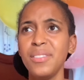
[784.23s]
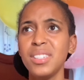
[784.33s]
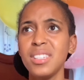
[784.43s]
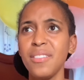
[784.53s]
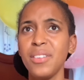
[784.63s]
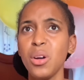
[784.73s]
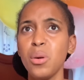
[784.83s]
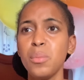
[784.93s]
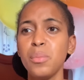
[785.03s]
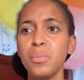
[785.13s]
for say if you
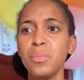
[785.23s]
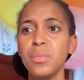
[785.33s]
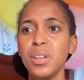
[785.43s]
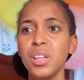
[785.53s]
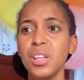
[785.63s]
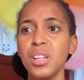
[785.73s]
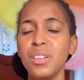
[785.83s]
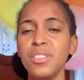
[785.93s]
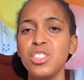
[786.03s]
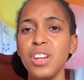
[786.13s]
come
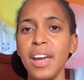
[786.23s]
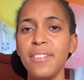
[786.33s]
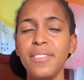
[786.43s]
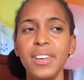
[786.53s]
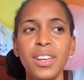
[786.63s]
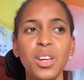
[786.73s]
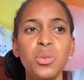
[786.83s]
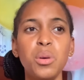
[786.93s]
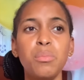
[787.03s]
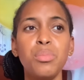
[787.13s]
if you try if you, you
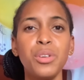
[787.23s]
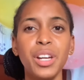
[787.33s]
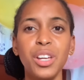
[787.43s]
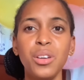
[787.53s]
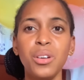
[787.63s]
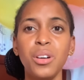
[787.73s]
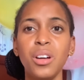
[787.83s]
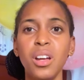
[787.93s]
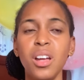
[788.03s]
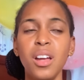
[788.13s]
know break you
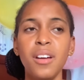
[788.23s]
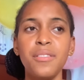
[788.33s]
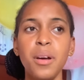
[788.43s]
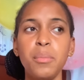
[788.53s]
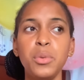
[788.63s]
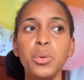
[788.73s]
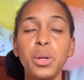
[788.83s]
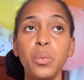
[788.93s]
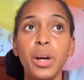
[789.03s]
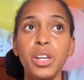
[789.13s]
from
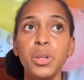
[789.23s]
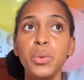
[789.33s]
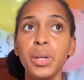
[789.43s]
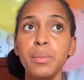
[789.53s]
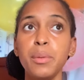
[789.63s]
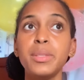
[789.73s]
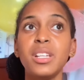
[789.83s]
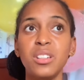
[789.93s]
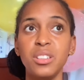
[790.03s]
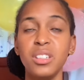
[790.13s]
doing what you're doing let me tell
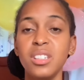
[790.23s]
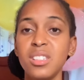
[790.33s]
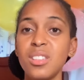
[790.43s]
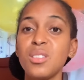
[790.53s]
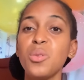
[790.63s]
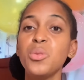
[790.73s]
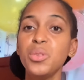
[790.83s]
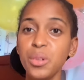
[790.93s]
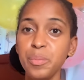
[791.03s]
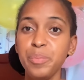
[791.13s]
you this is oh
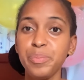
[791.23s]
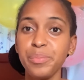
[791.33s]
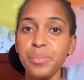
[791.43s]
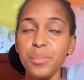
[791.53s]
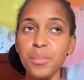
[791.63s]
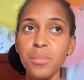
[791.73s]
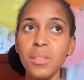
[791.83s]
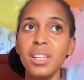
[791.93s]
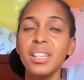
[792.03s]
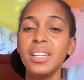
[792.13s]
no
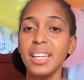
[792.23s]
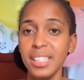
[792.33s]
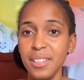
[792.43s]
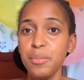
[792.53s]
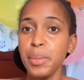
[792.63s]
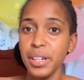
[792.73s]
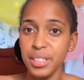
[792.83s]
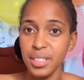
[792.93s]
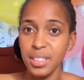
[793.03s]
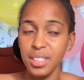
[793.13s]
the negative
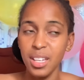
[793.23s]
persons